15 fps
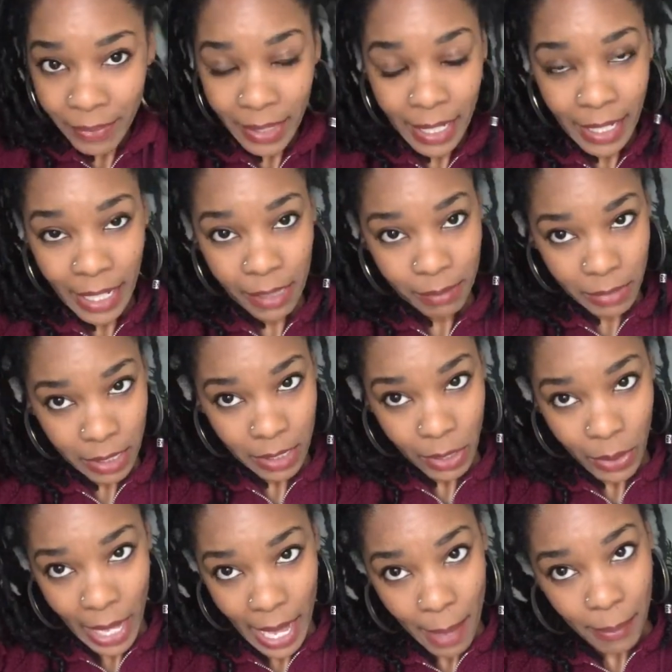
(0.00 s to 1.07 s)
And I'm so
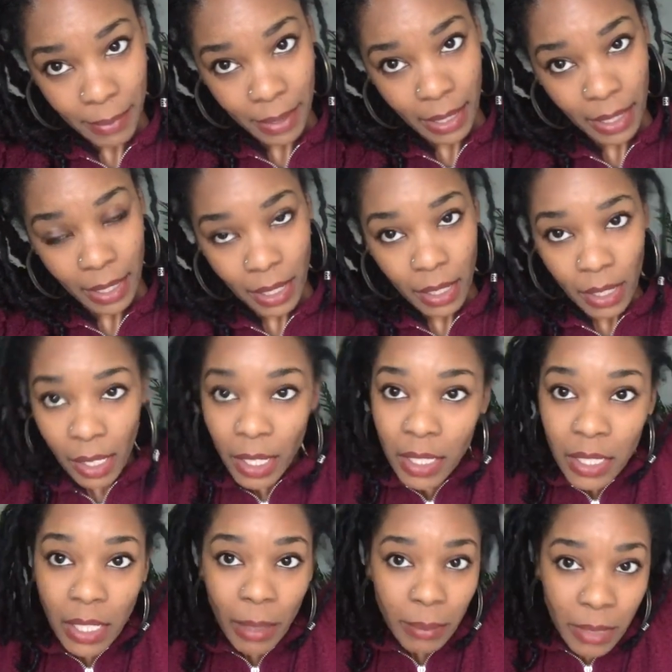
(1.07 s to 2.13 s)
happy.
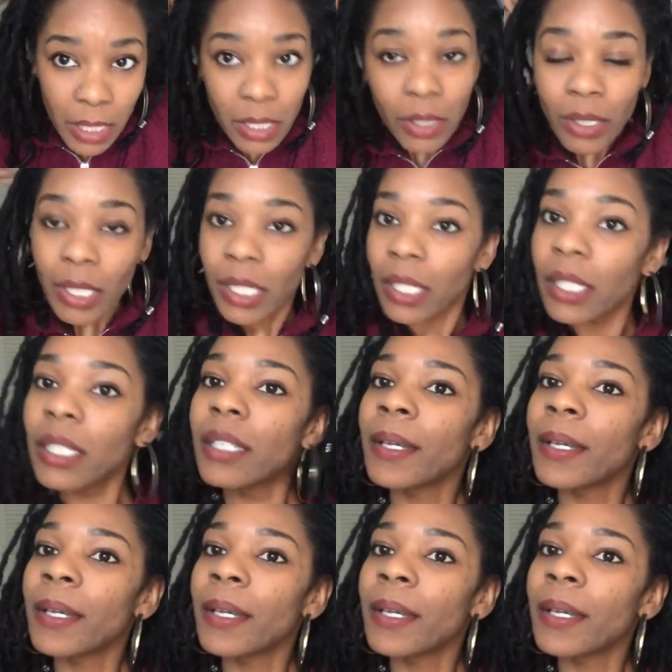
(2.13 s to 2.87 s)
So I'm just gonna